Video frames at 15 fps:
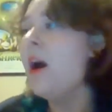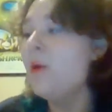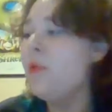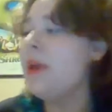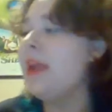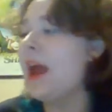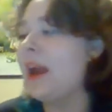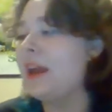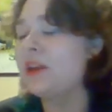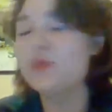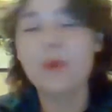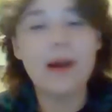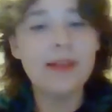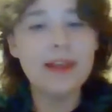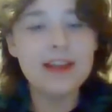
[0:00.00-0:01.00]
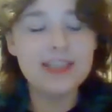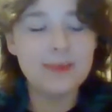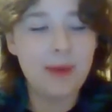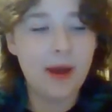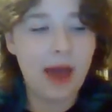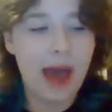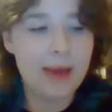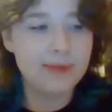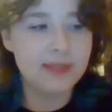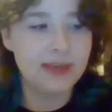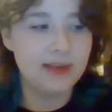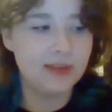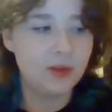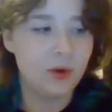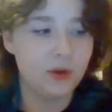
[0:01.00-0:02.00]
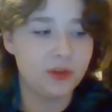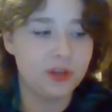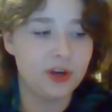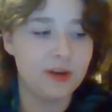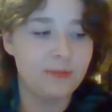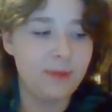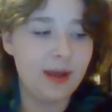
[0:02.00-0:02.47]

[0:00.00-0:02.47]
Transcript: We get it, Twilight is about abstinence culture,